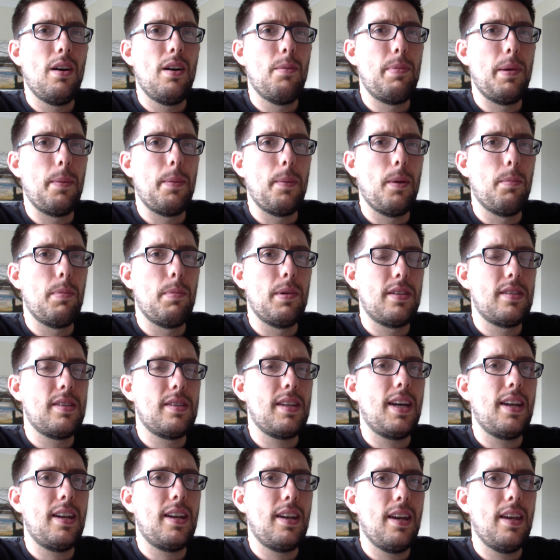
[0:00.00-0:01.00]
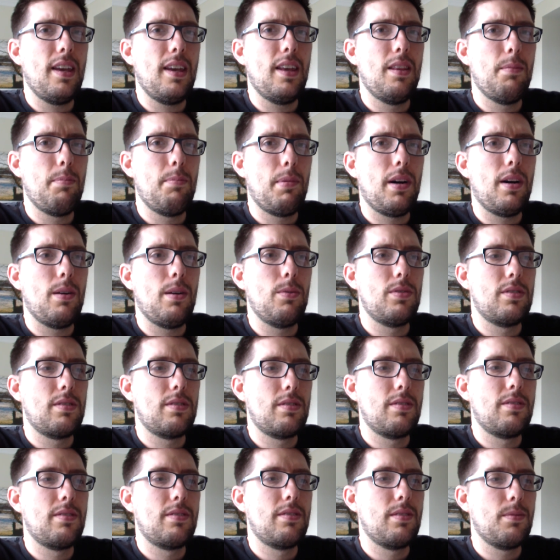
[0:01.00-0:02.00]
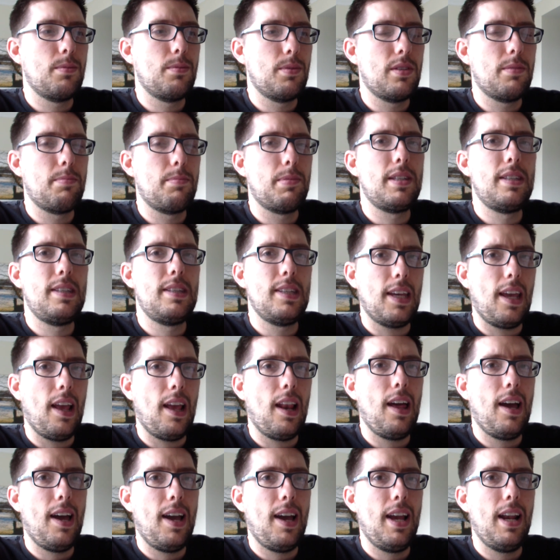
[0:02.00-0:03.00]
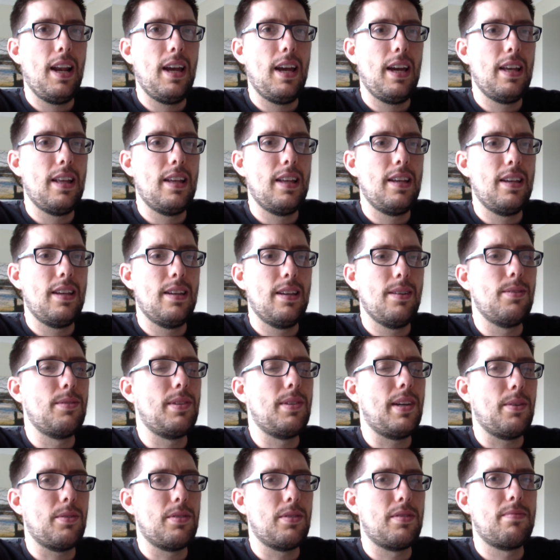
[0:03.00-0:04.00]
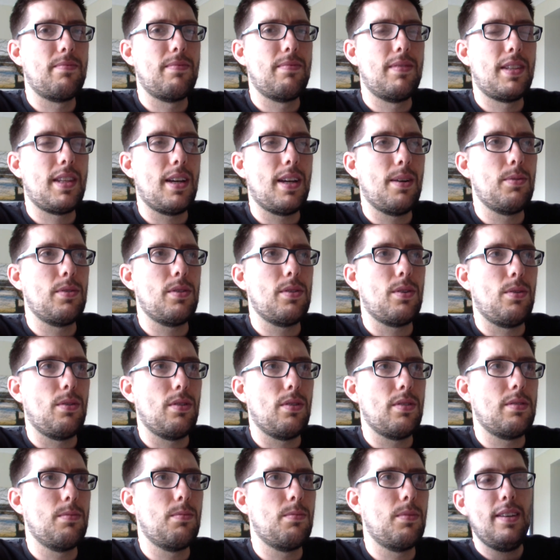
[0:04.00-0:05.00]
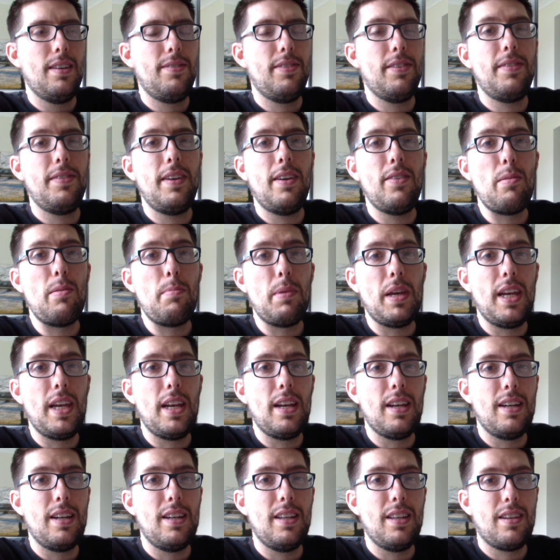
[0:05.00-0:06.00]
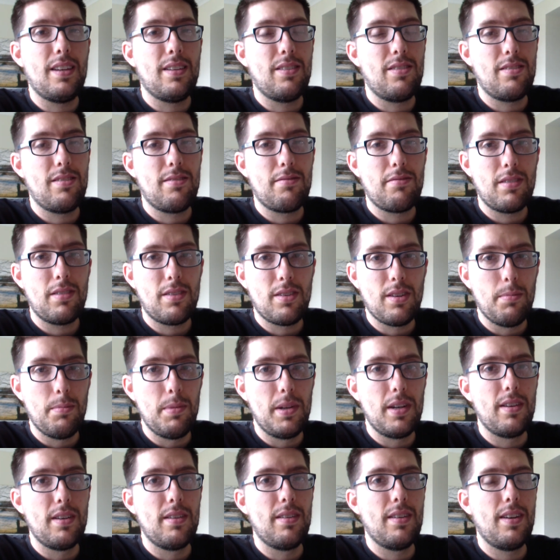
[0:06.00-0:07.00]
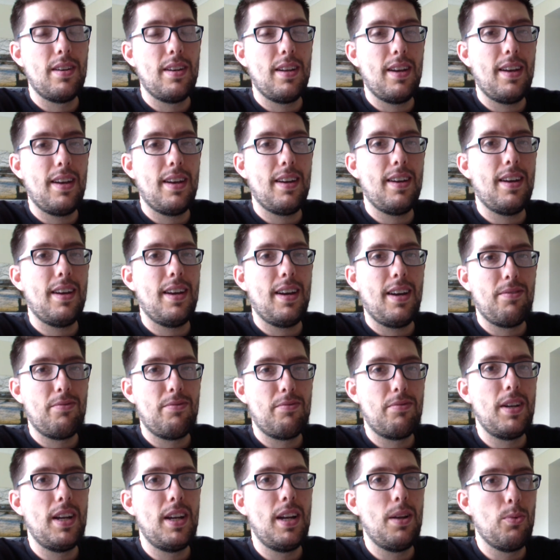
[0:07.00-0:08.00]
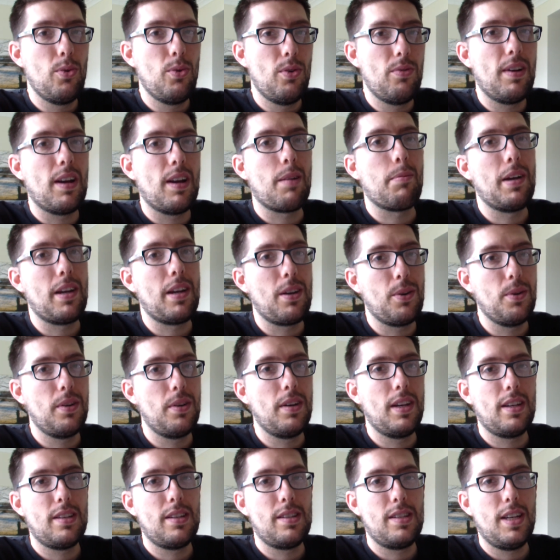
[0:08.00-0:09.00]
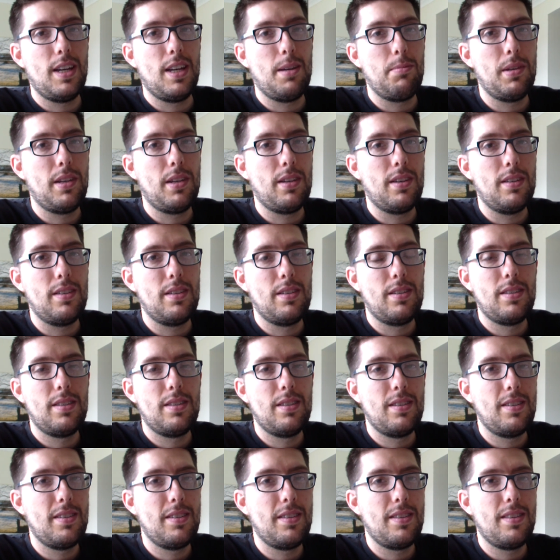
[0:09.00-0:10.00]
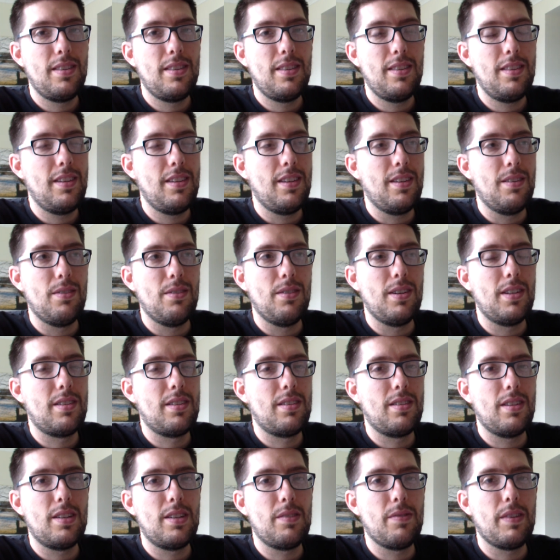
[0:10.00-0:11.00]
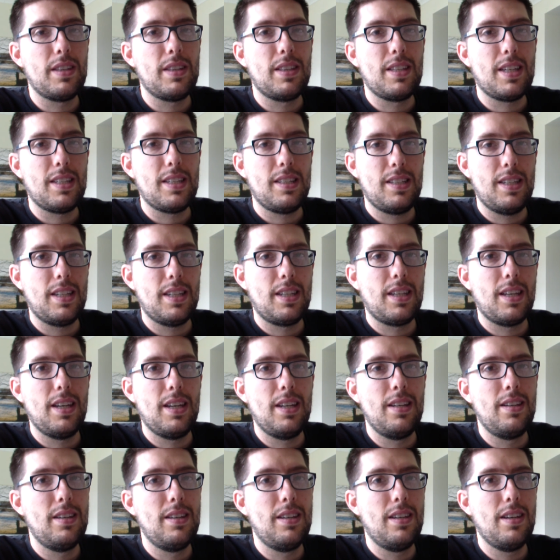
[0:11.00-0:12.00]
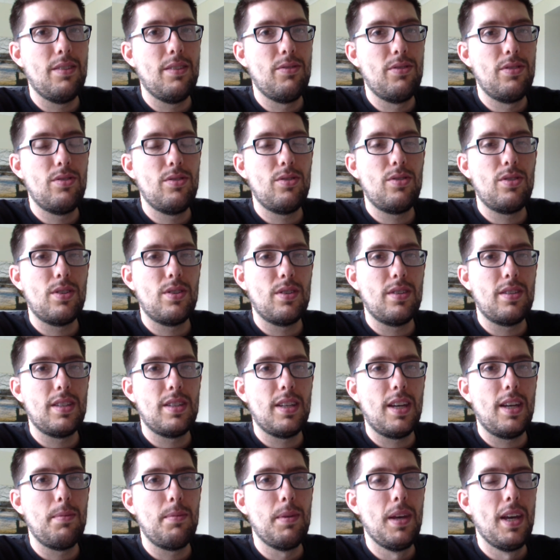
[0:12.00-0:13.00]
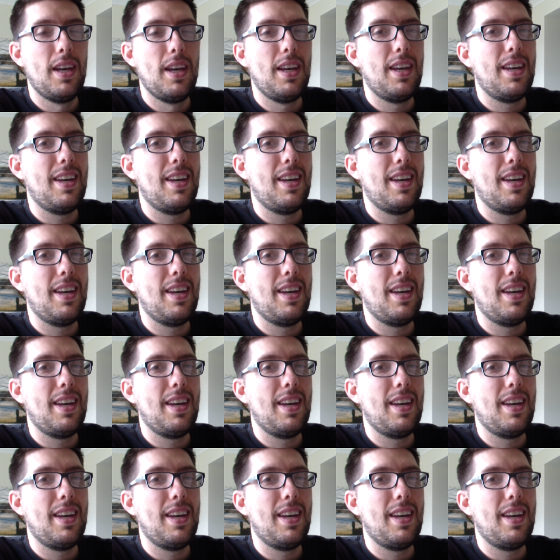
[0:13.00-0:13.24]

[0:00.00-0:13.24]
a lot of people. But Saturday night in the bar was a particular highlight. Yeah, that was awesome. If you've never been and you're considering coming, I really would recommend going next year because you know it's fantastic and you have such a good time.